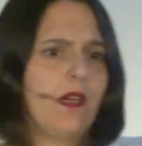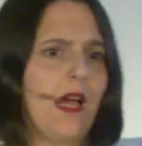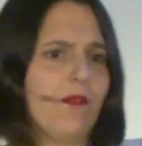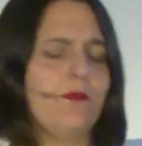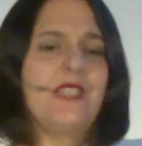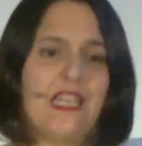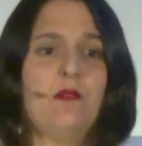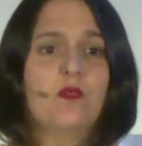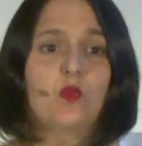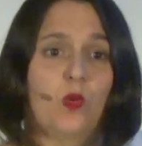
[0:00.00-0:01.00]
have
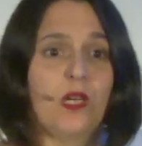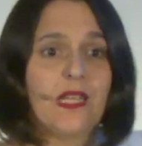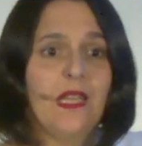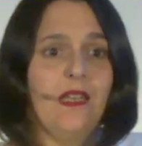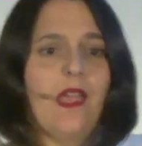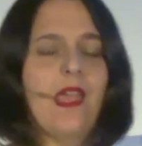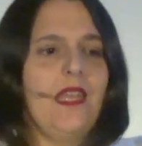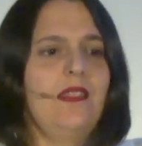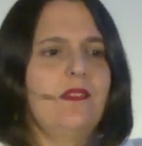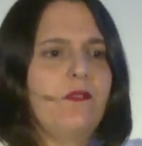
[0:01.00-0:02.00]
teams working
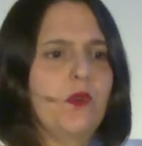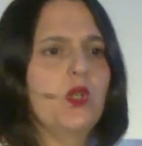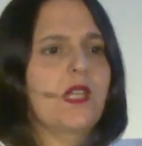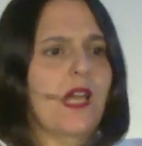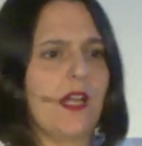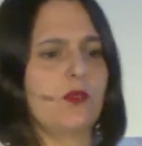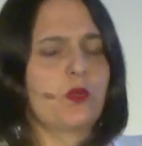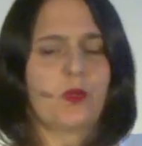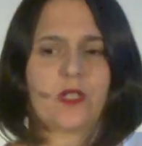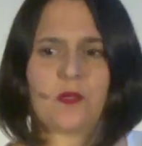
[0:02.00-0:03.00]
in the 4
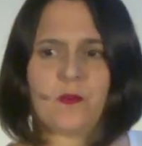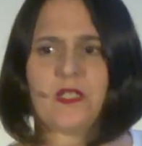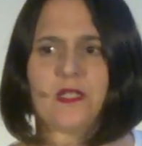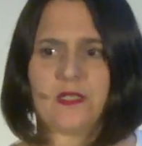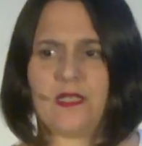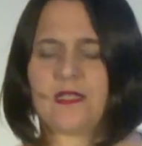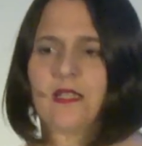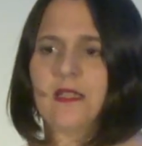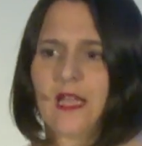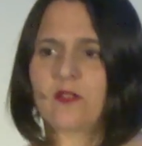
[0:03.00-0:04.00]
countries where the species is,
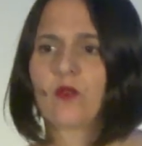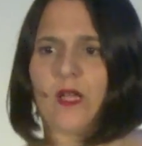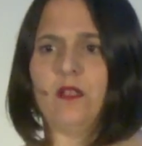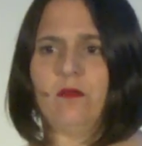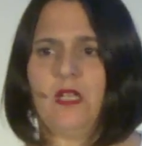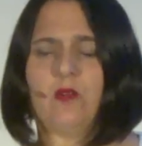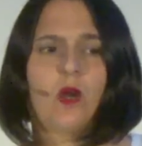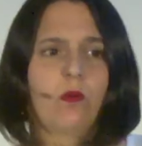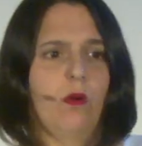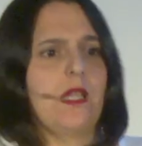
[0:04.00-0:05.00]
and that's quite unique.
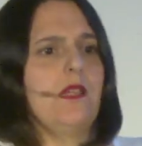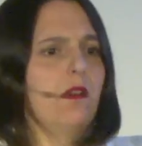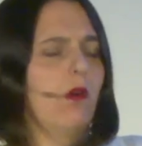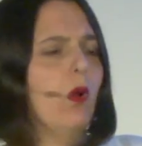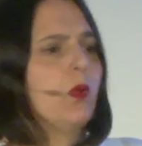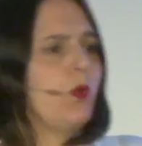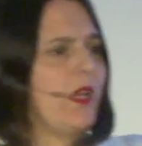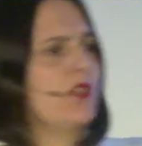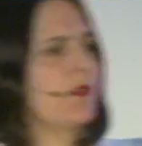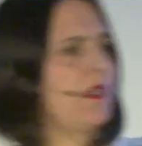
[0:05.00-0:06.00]
We're working the whole
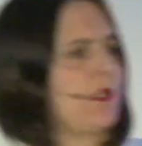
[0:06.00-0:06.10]
range of